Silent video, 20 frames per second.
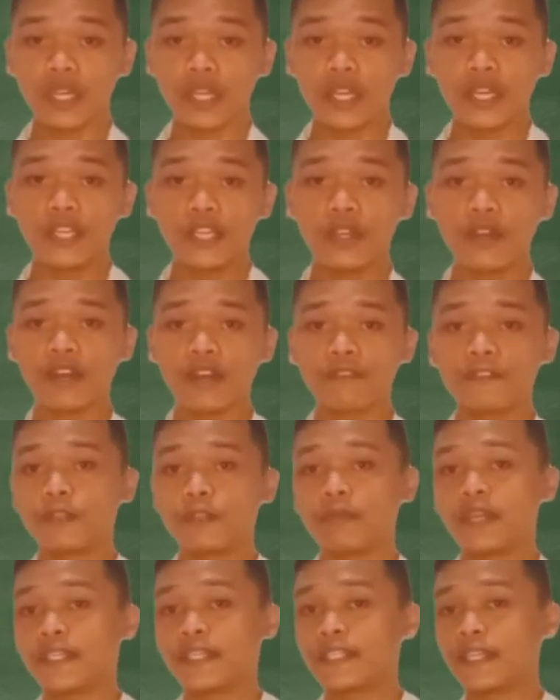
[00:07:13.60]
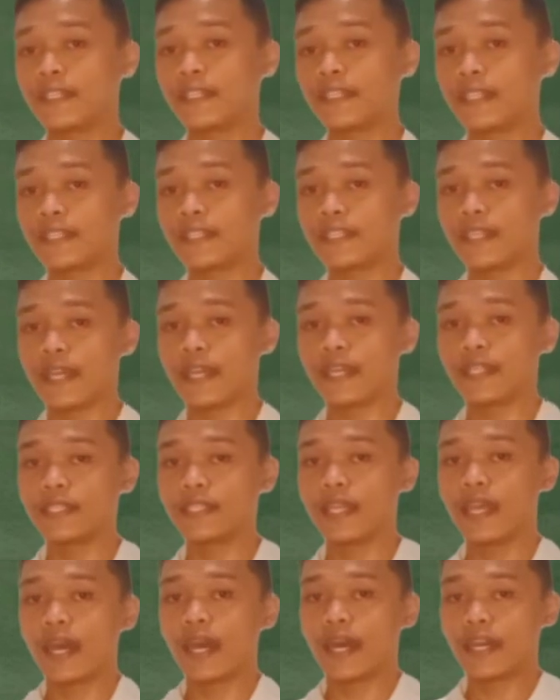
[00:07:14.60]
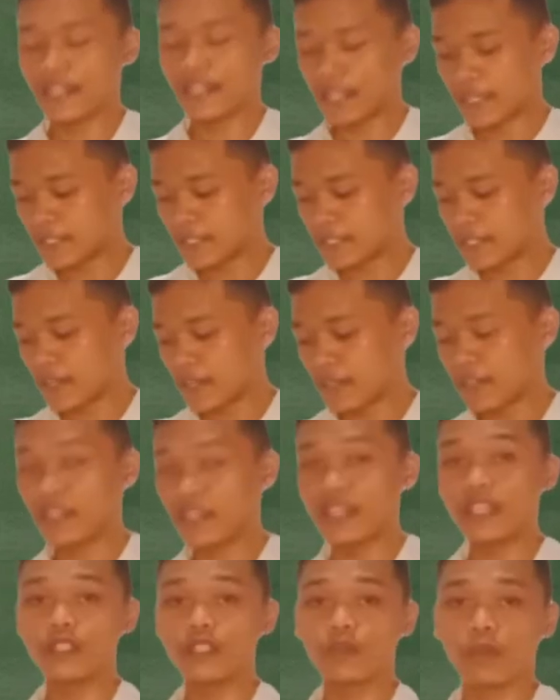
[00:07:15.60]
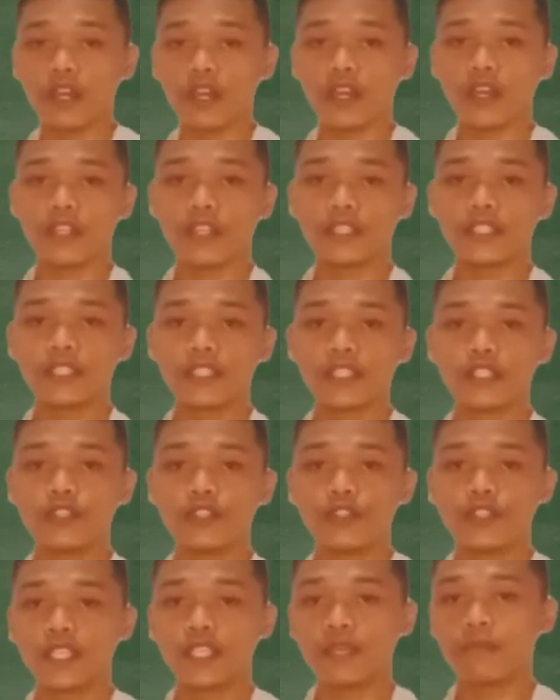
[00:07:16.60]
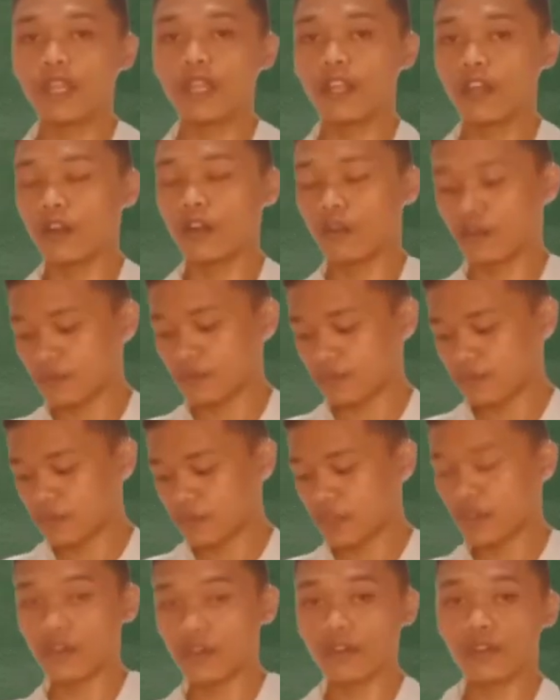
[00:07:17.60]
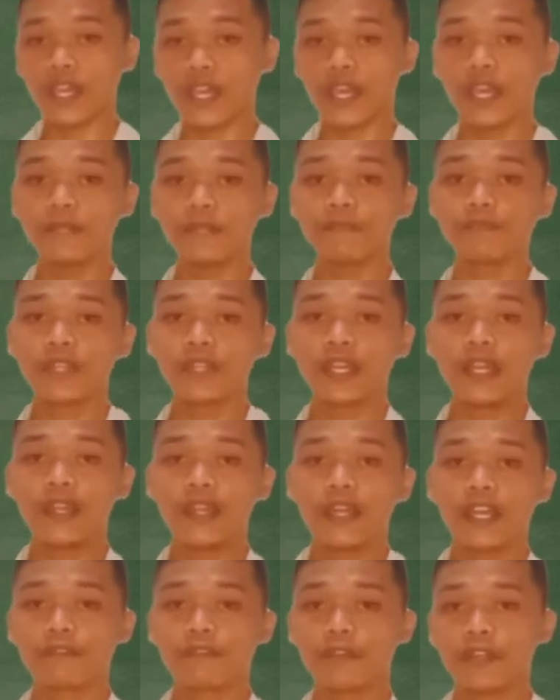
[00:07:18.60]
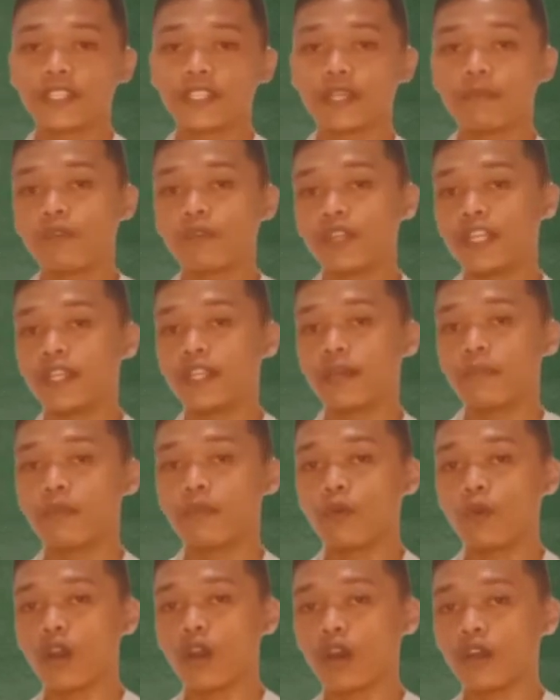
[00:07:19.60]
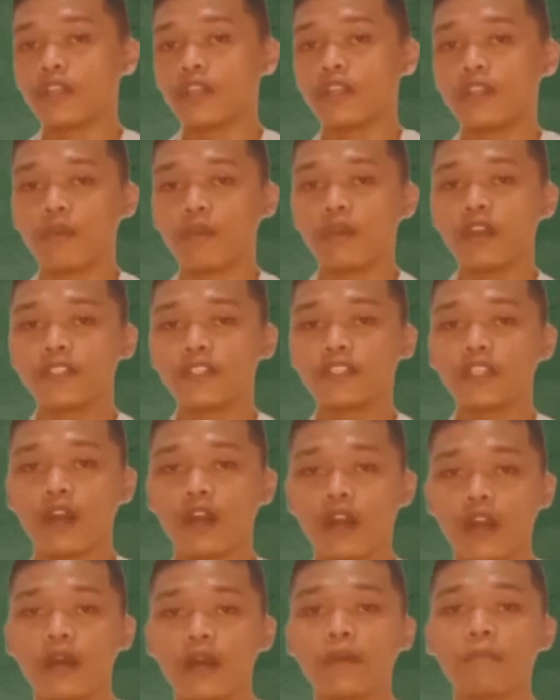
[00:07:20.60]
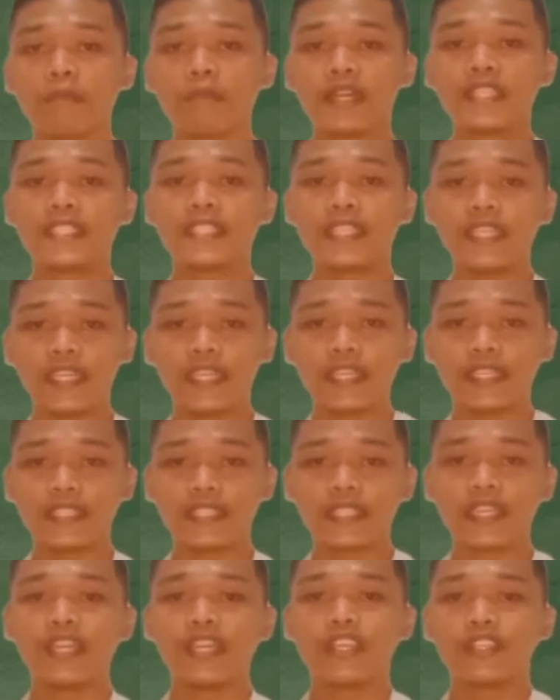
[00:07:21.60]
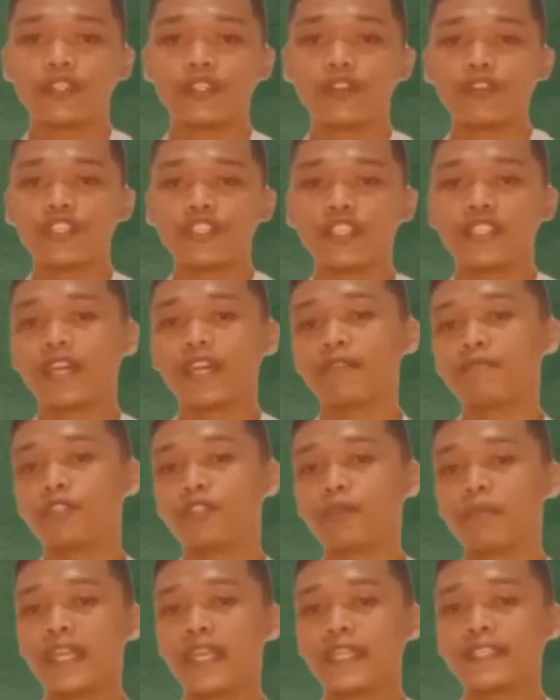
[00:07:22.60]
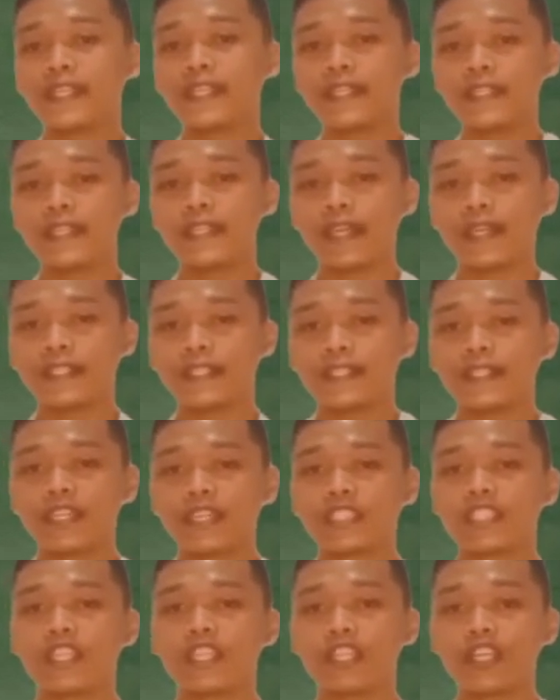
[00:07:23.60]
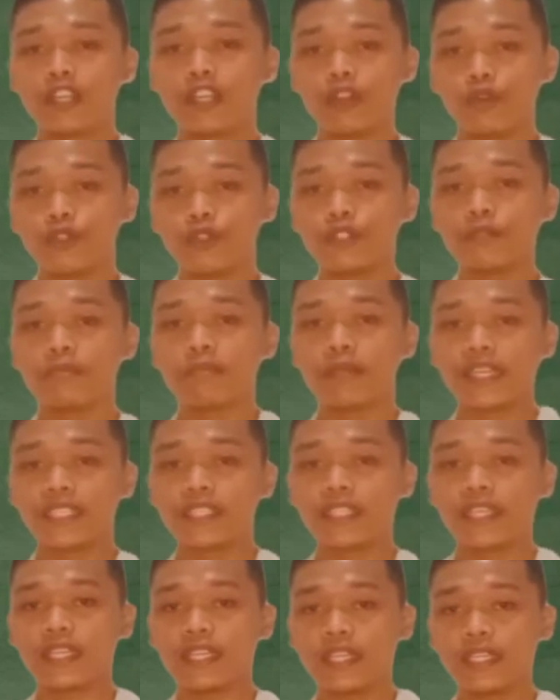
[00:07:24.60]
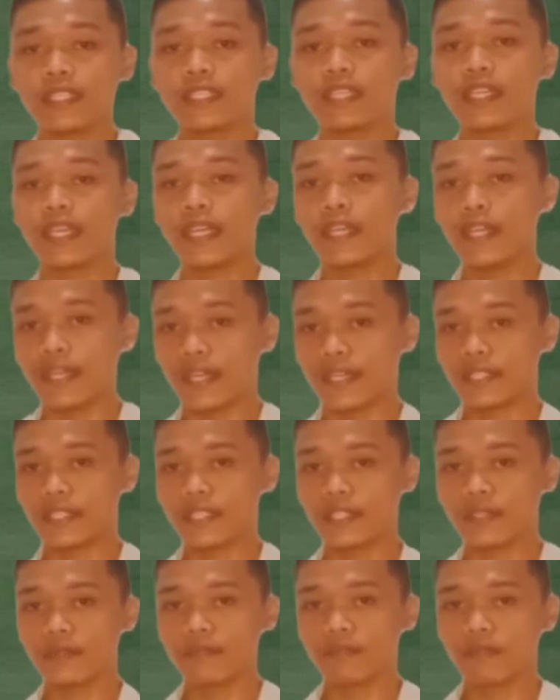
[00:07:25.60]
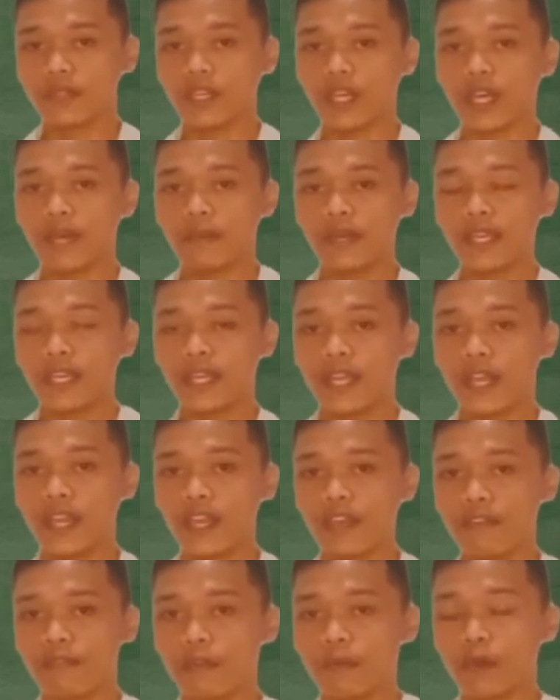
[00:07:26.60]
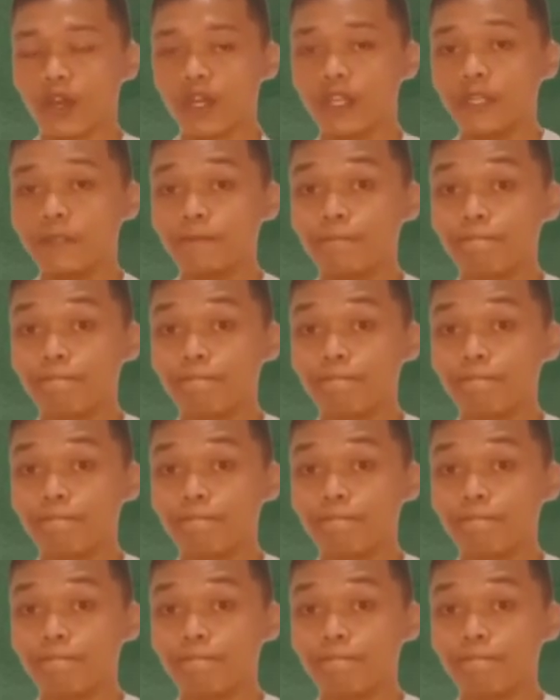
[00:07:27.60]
you have to make sentences and insert these words you see below. Okay, like for example in number 1, the words are must eat. So you just have to make sentence that includes must eat in it. Am I clear, everyone?